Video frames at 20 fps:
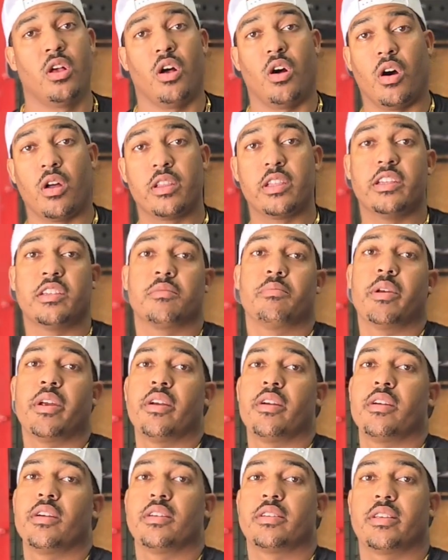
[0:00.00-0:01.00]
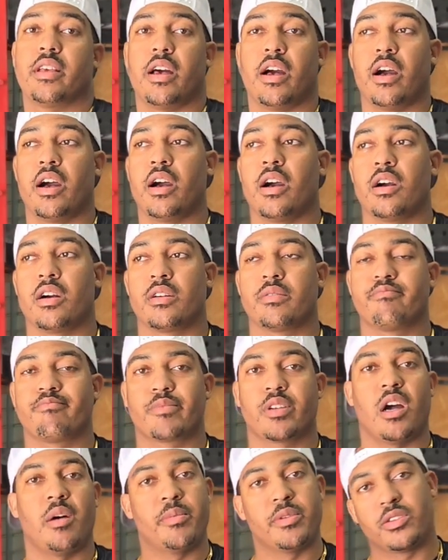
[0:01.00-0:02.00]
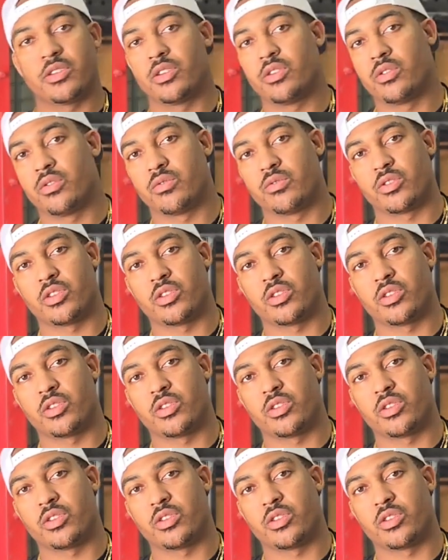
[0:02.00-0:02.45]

on these mirrors coming soon.